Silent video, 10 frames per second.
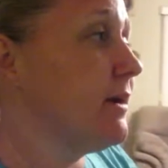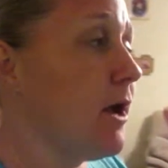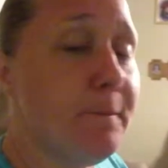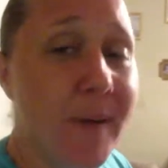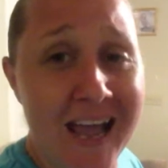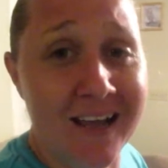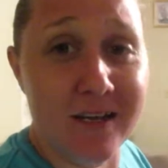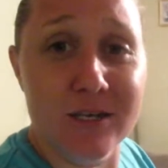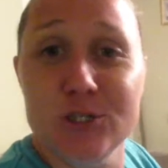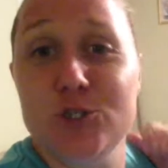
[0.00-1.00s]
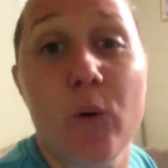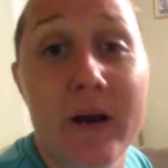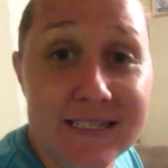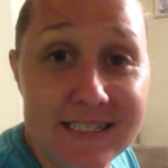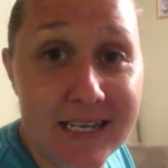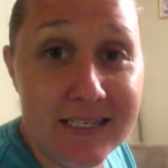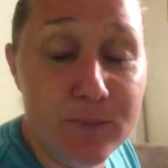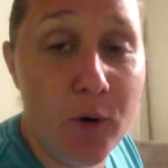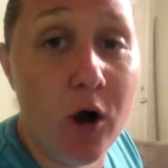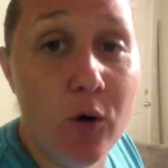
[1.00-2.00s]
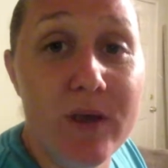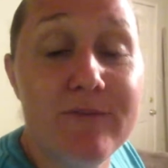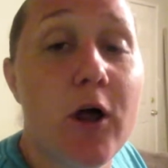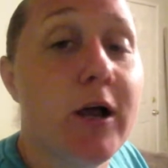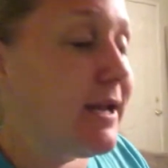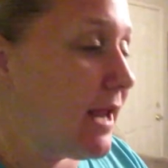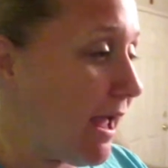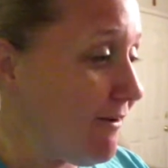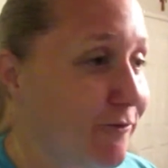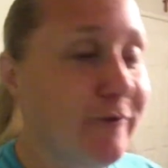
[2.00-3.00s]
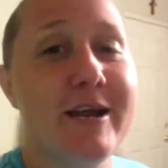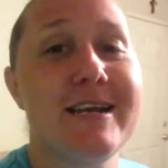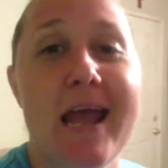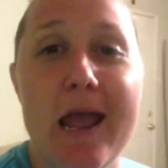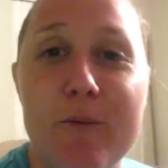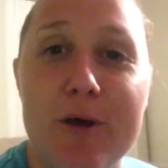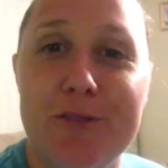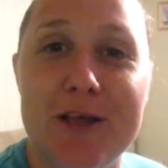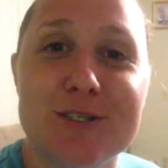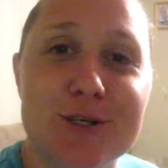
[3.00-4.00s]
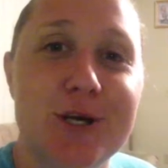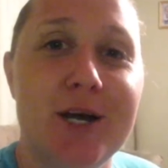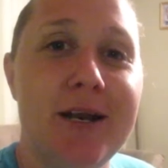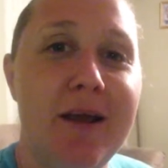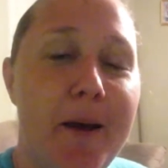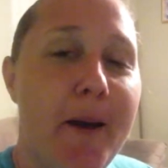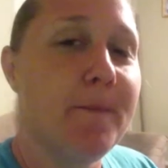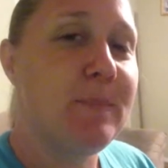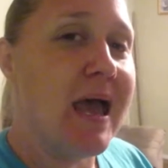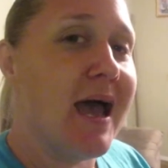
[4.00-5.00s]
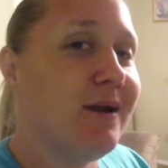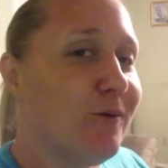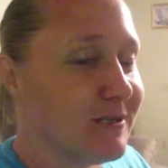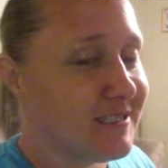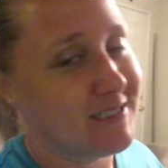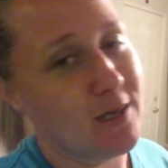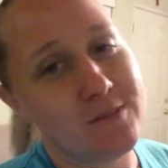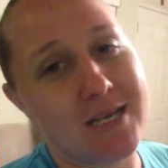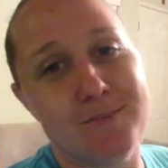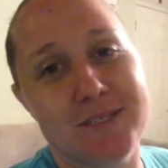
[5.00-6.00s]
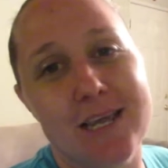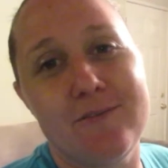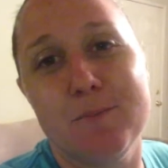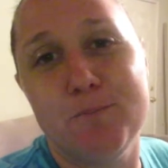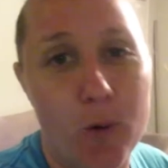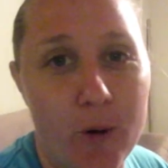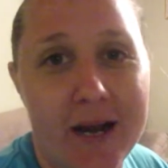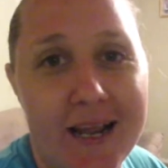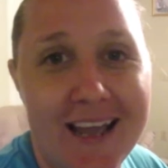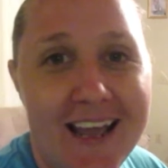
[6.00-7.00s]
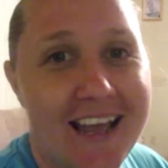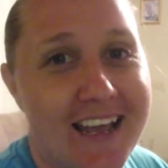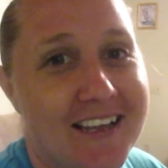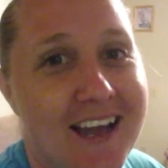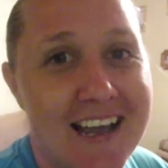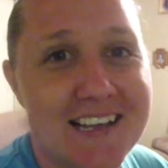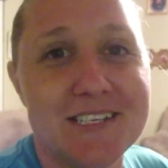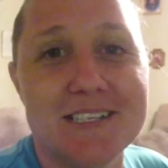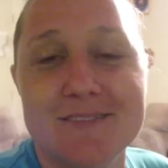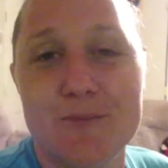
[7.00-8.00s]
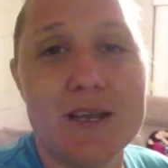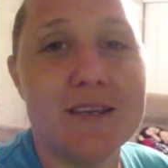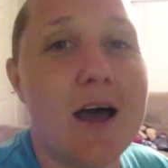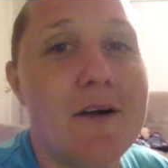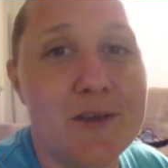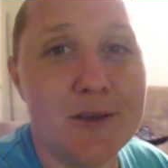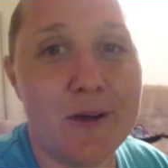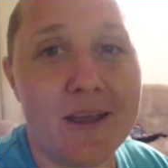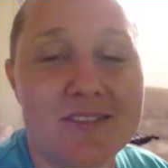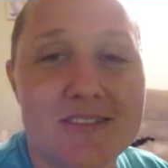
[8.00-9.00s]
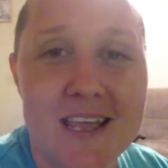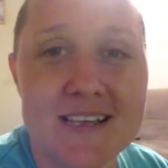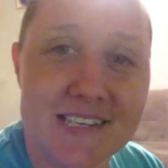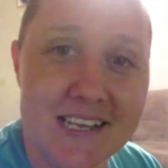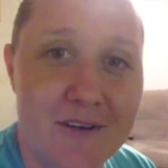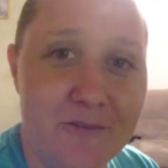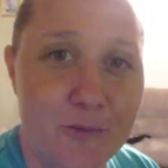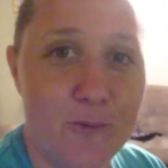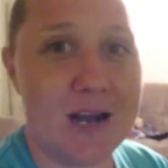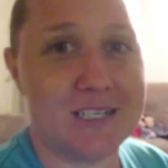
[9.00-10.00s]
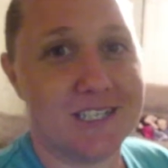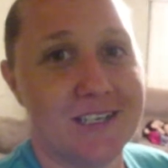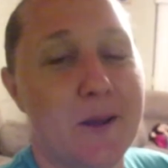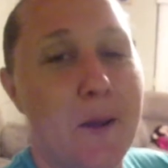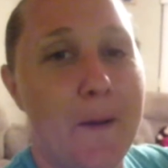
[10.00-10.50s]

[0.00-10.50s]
Come back, join us again tomorrow. We vlog it every day, whether things are good, bad, or sometimes even boring. And guys, we love you. Thanks again for watching.